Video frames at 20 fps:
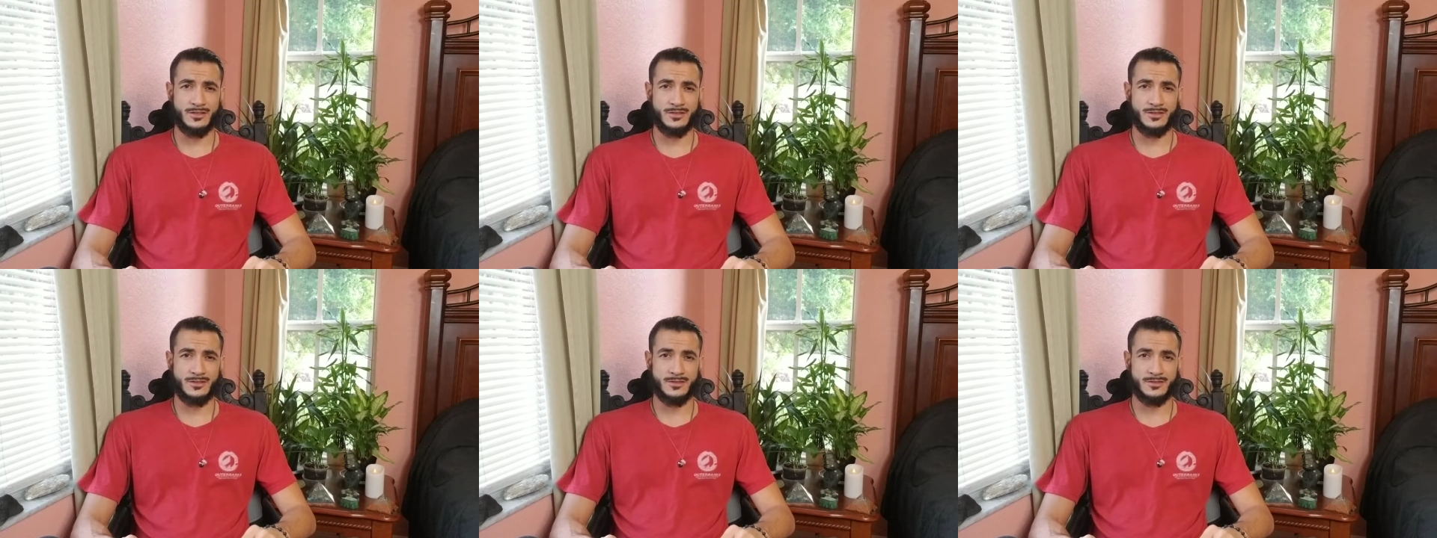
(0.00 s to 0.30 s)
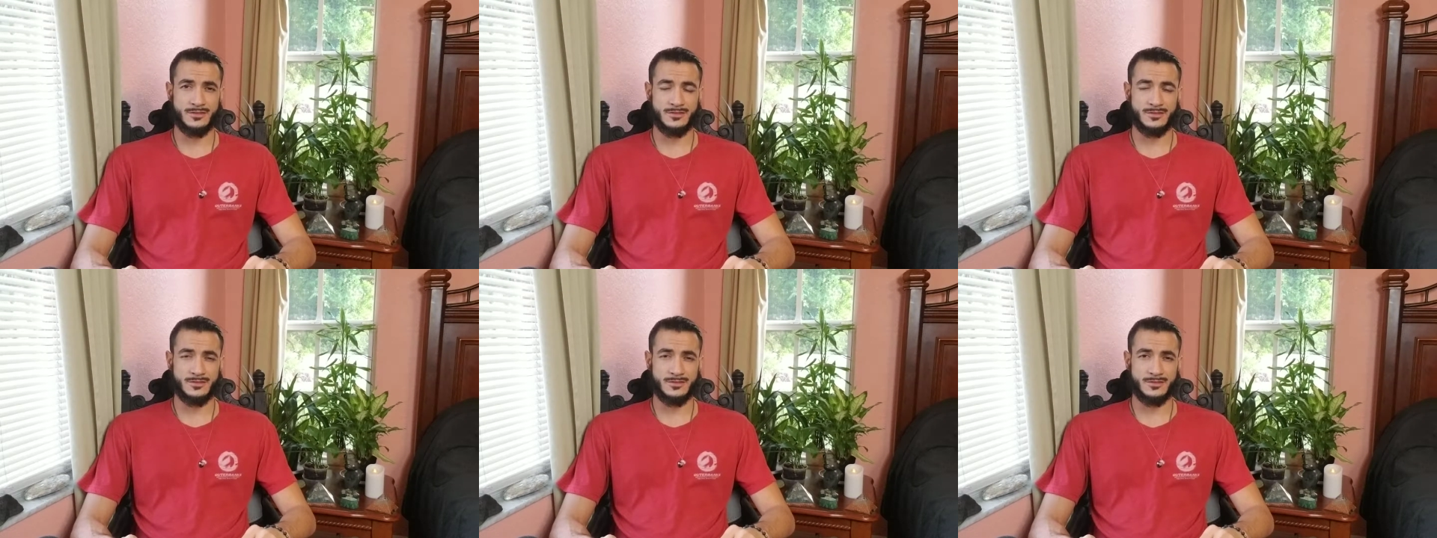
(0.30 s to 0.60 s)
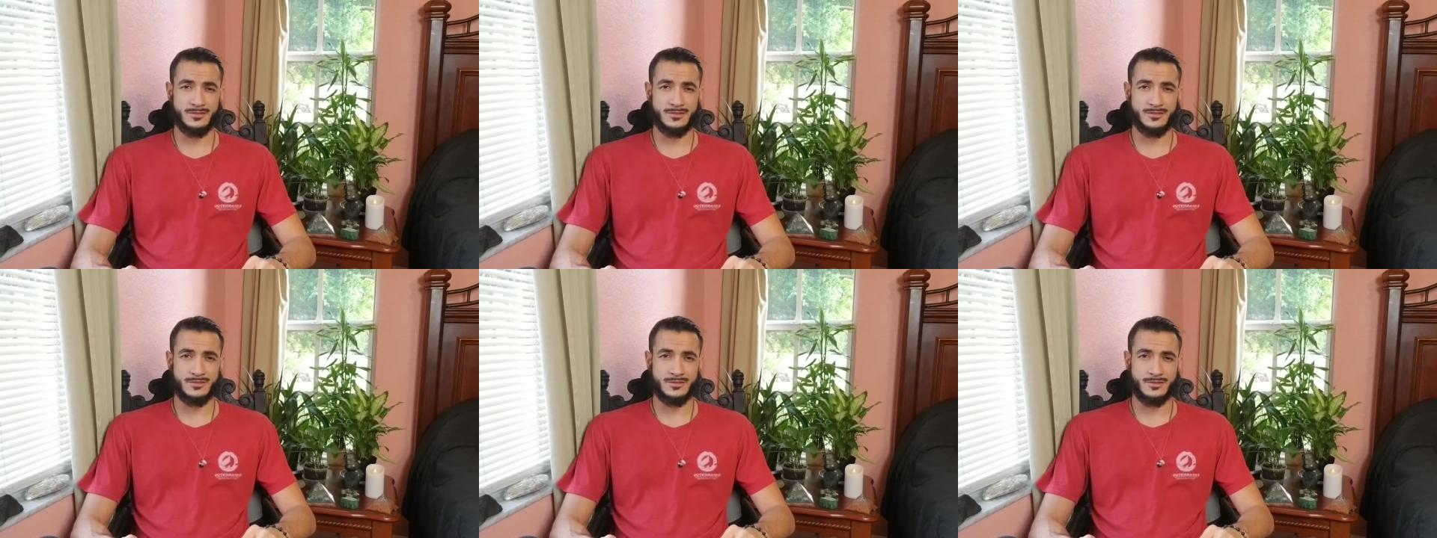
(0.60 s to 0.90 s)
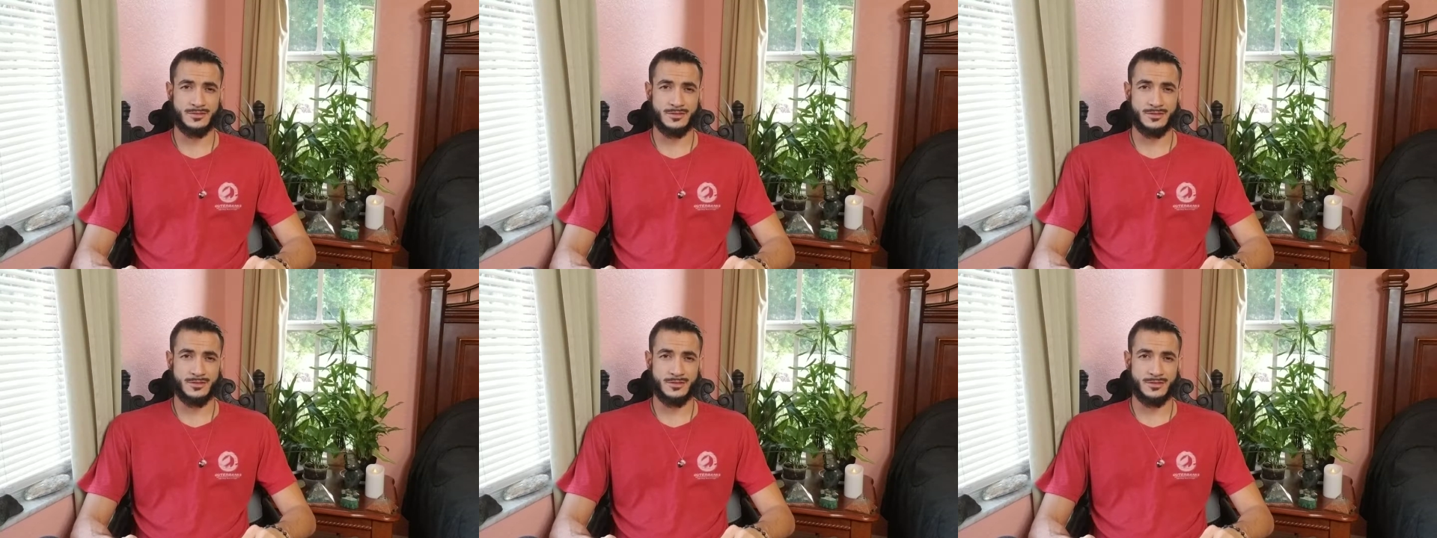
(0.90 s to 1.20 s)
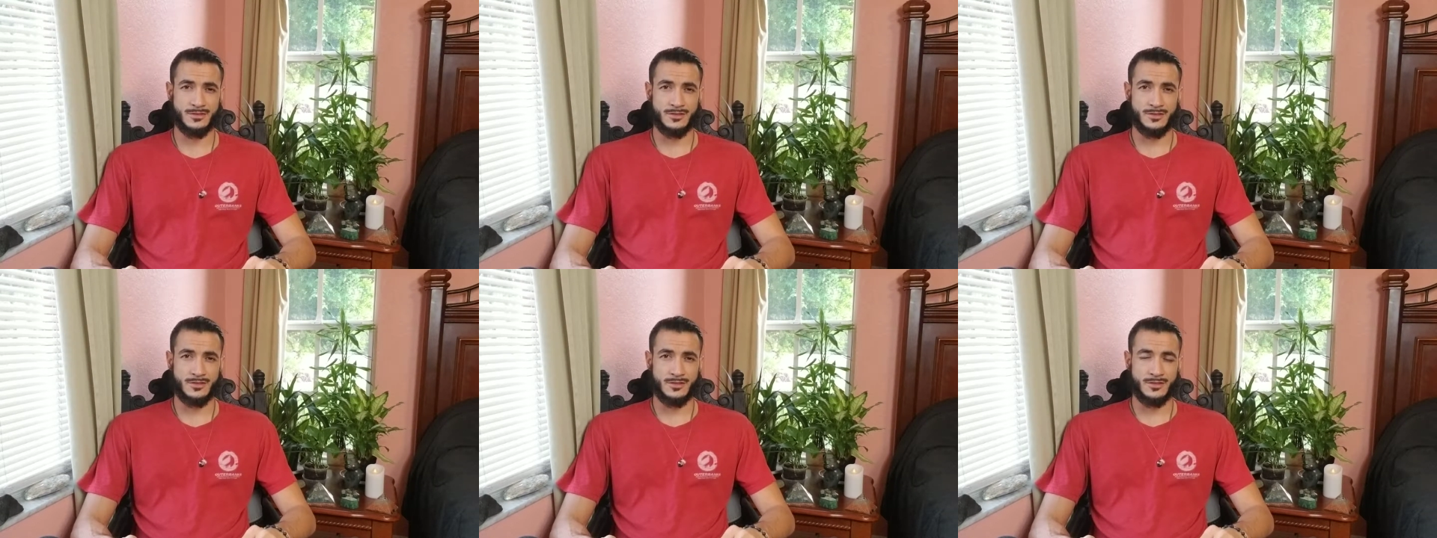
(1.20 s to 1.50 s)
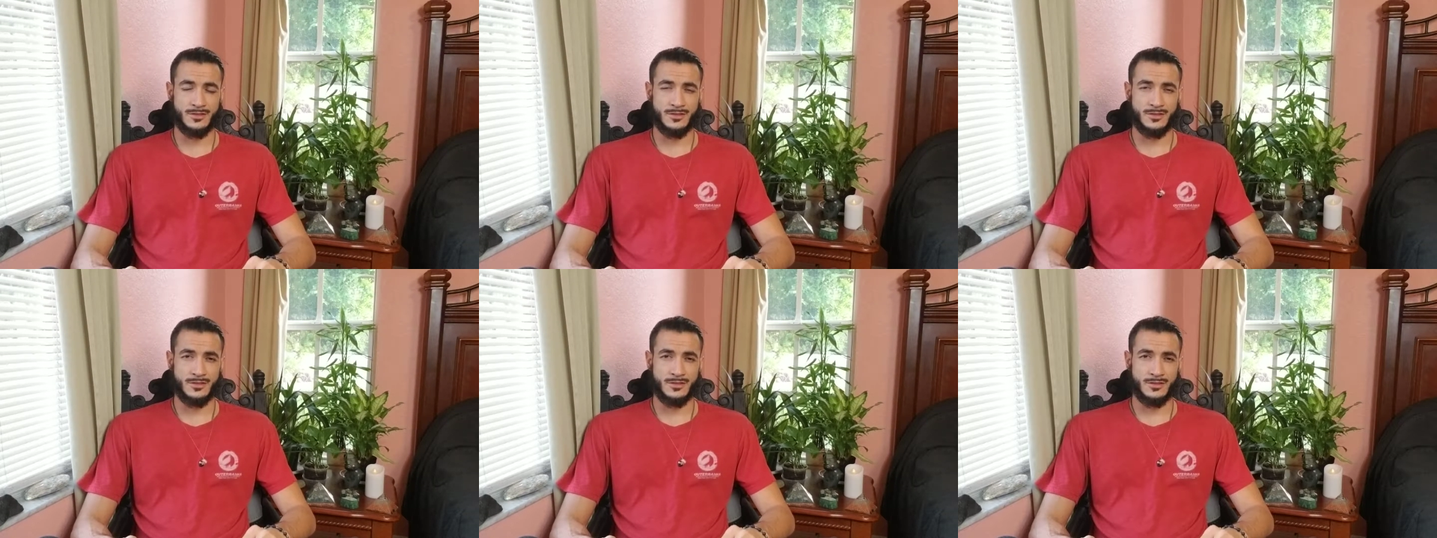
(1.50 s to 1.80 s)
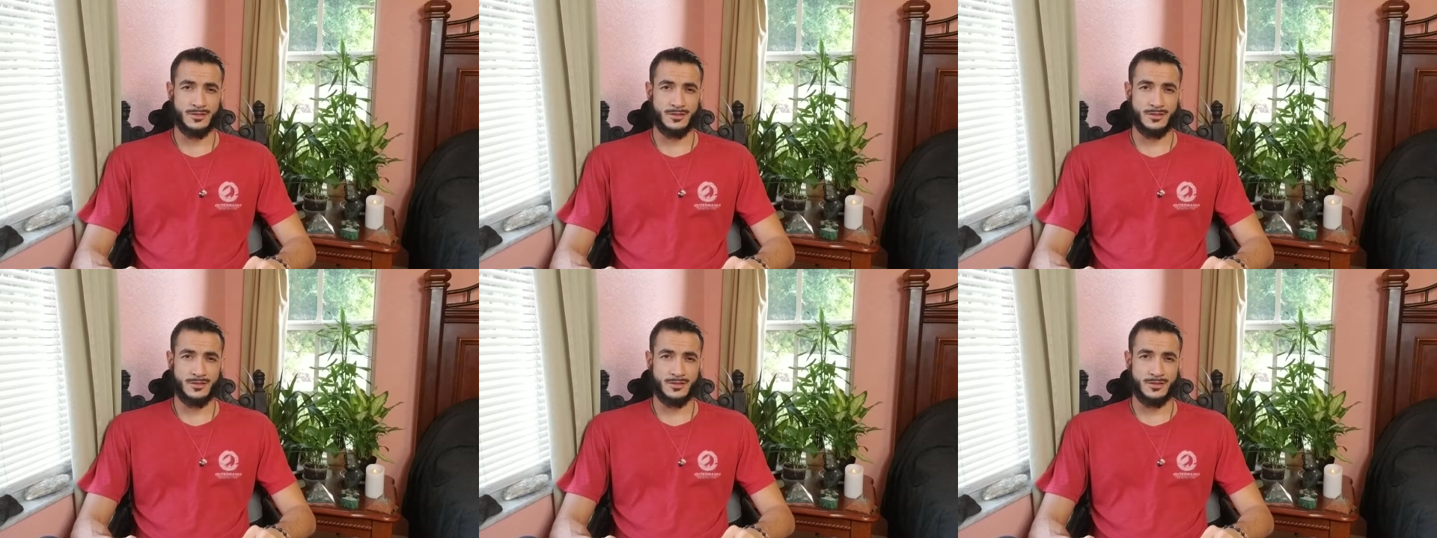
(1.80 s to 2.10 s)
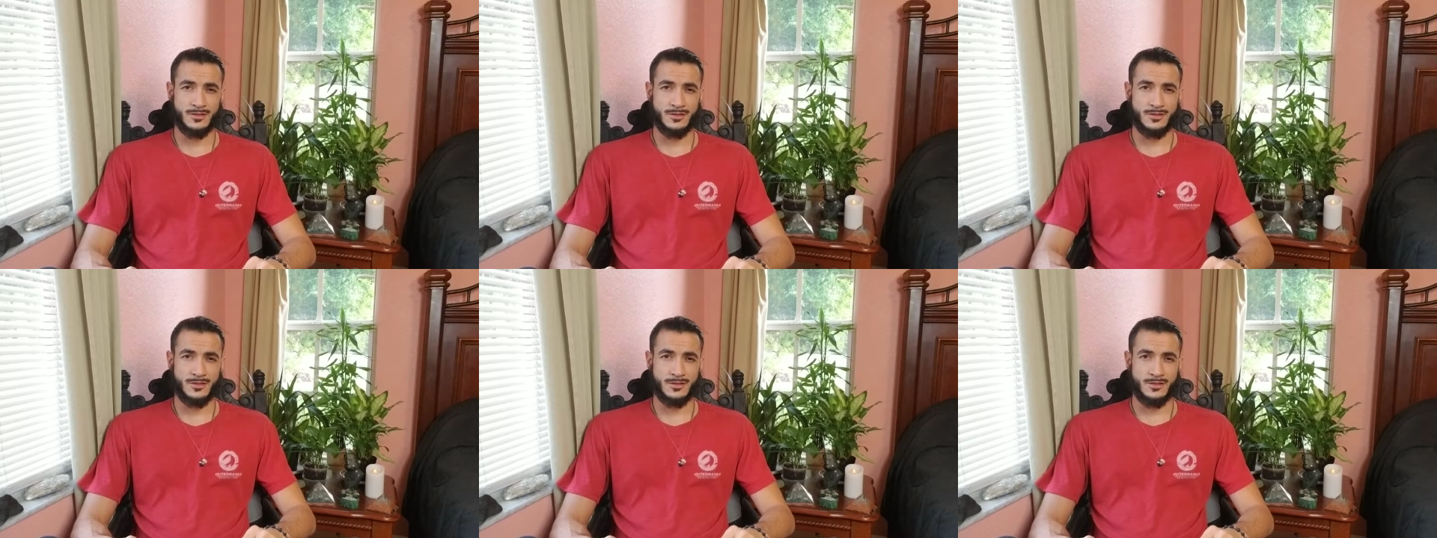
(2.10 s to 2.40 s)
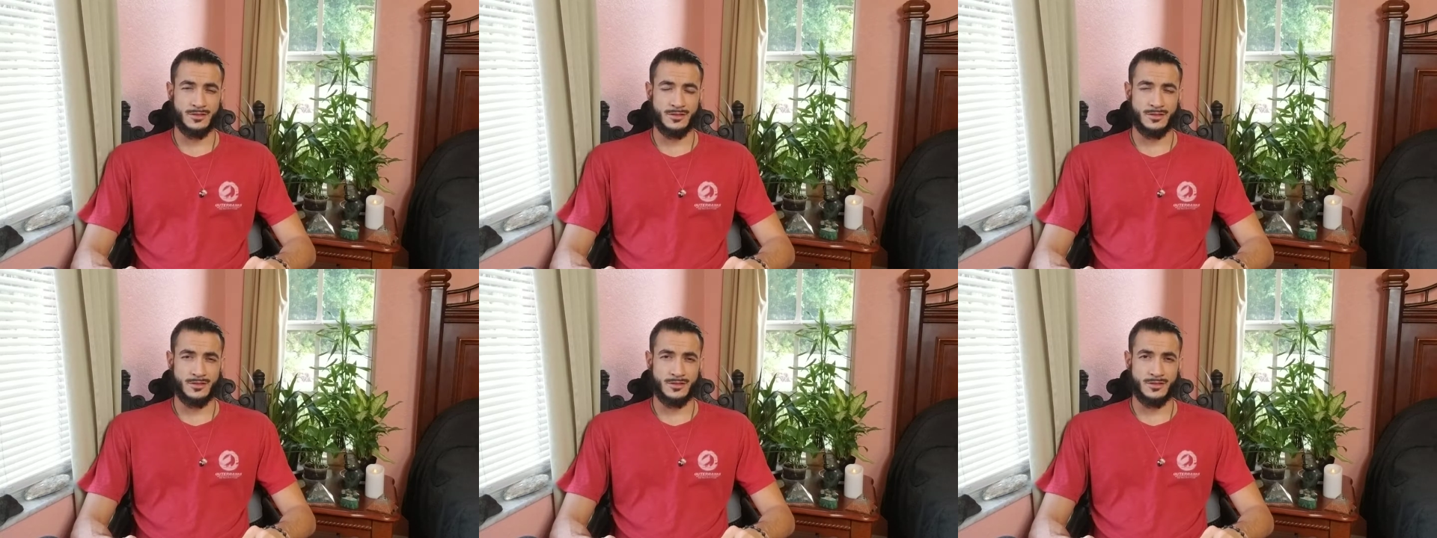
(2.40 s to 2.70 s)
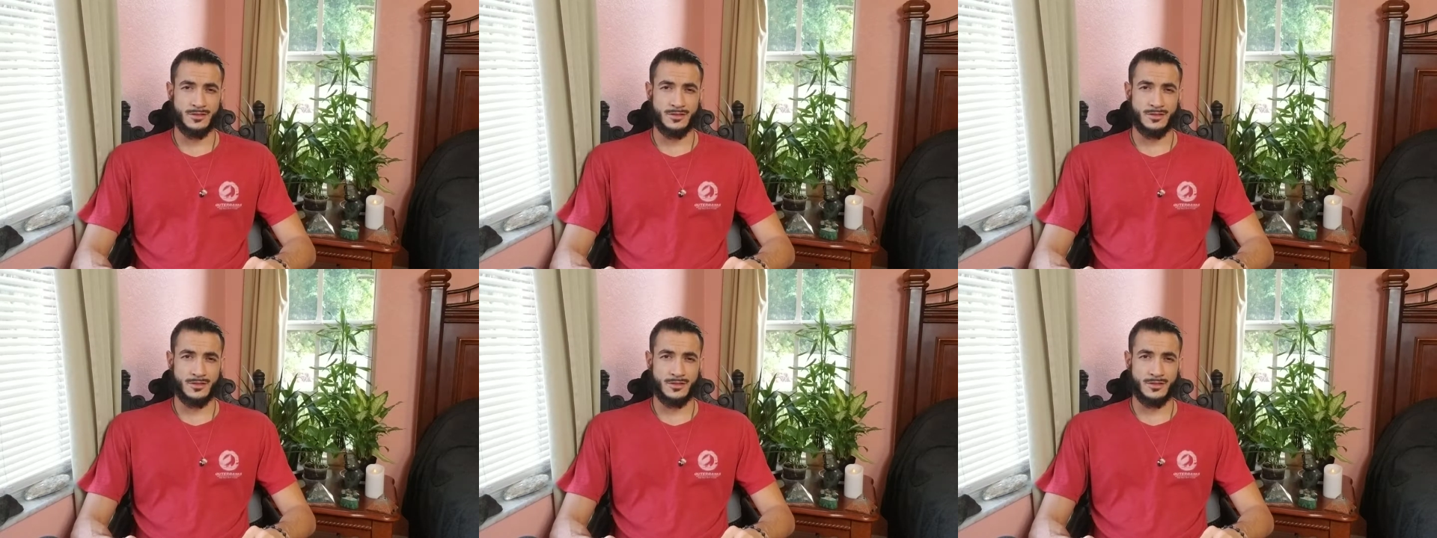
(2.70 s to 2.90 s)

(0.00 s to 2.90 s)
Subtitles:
Nobody speaks.